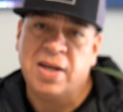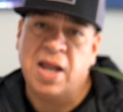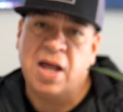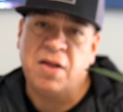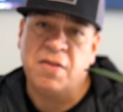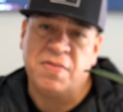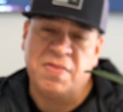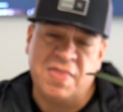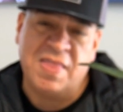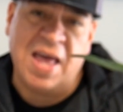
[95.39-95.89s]

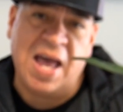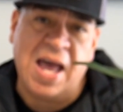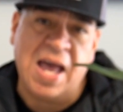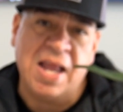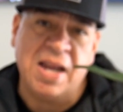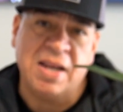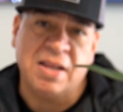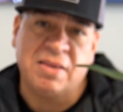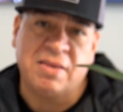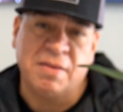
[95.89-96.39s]
Now
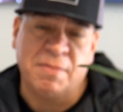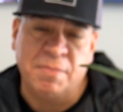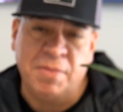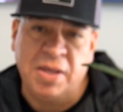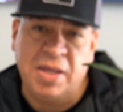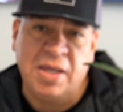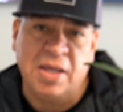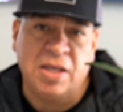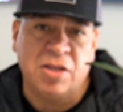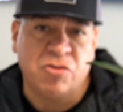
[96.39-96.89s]
that to me
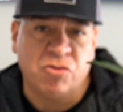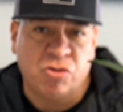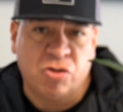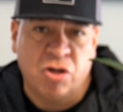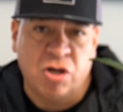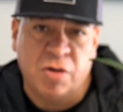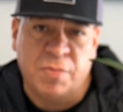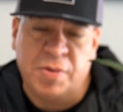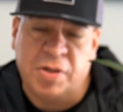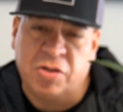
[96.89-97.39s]
is
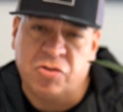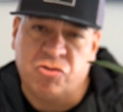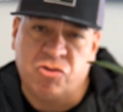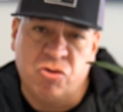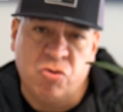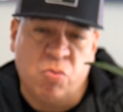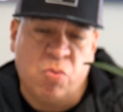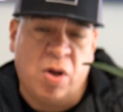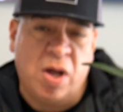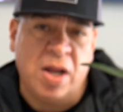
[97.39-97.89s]
good because
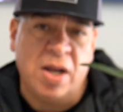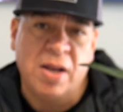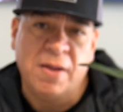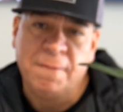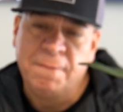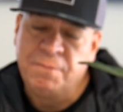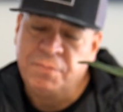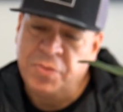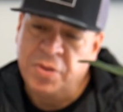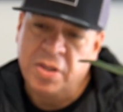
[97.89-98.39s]
you want
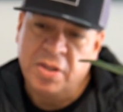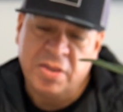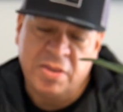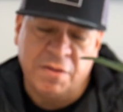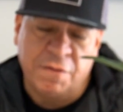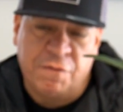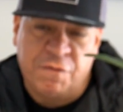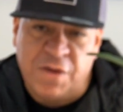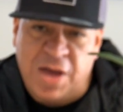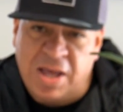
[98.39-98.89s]

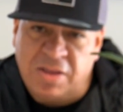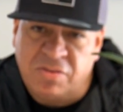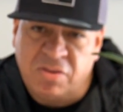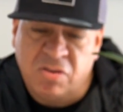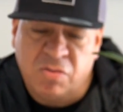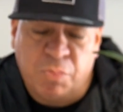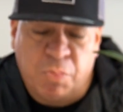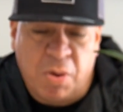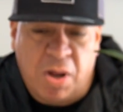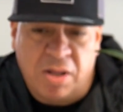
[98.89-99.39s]
the
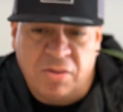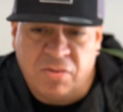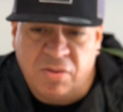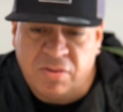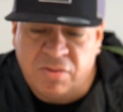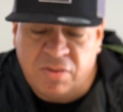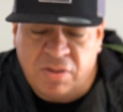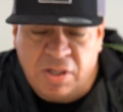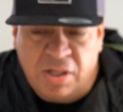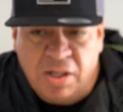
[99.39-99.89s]
fastest
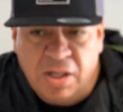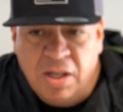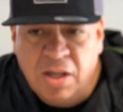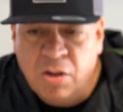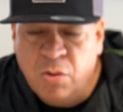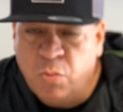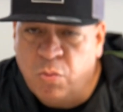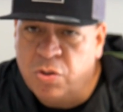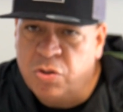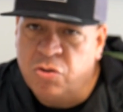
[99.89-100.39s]
processing
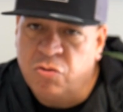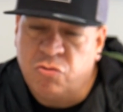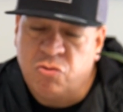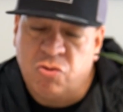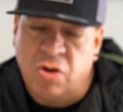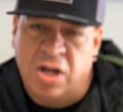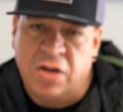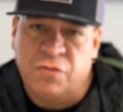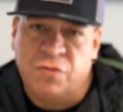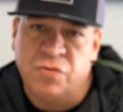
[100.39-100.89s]
when you
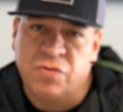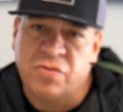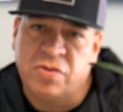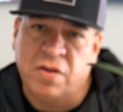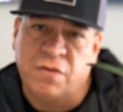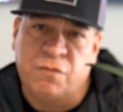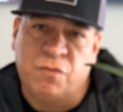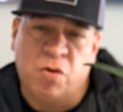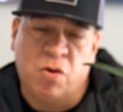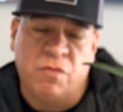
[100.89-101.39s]
transfer
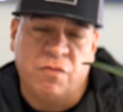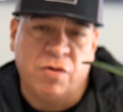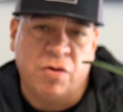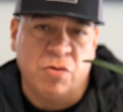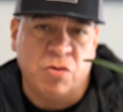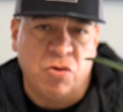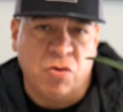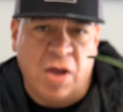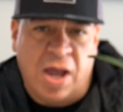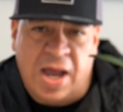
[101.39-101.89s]
stuff over
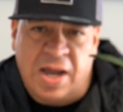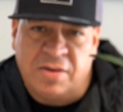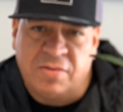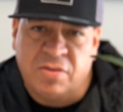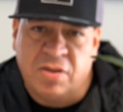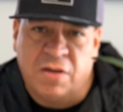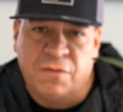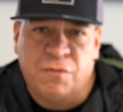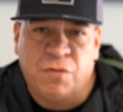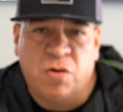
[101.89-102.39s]
and you add
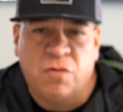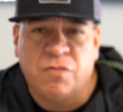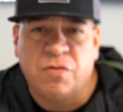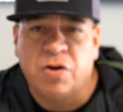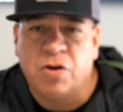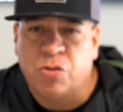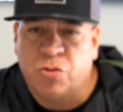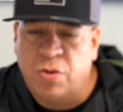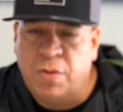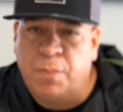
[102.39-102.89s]
stuff
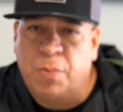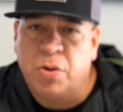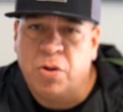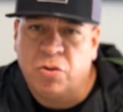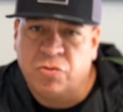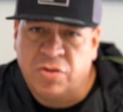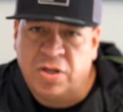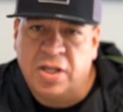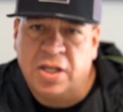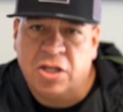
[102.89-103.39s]
over and
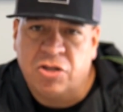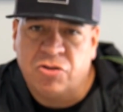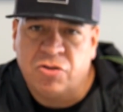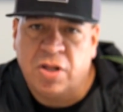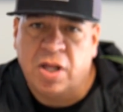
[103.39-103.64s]
3.0 is gonna get